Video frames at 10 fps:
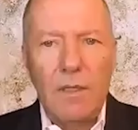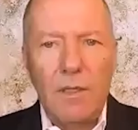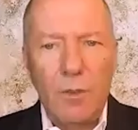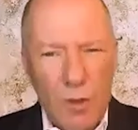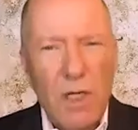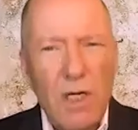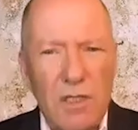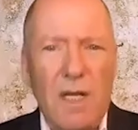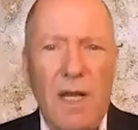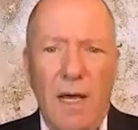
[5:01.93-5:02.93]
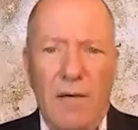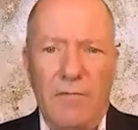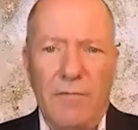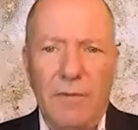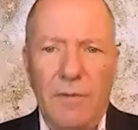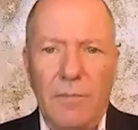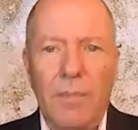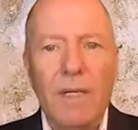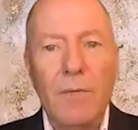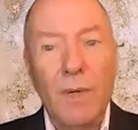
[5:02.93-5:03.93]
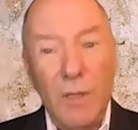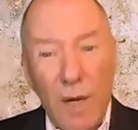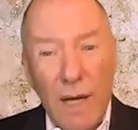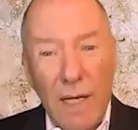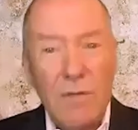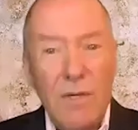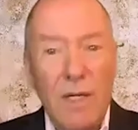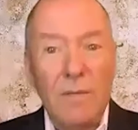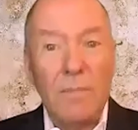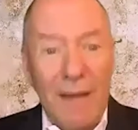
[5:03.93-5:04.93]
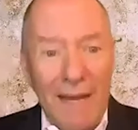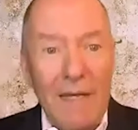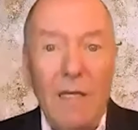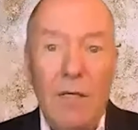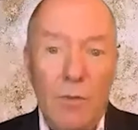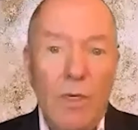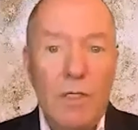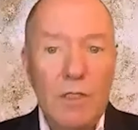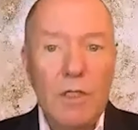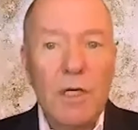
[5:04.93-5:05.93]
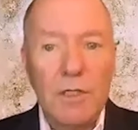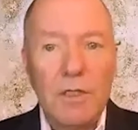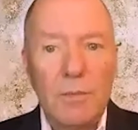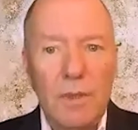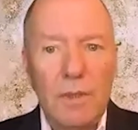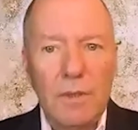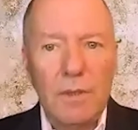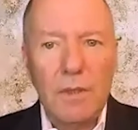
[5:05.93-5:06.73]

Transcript: you change a life. But when you educate many, you can change the world.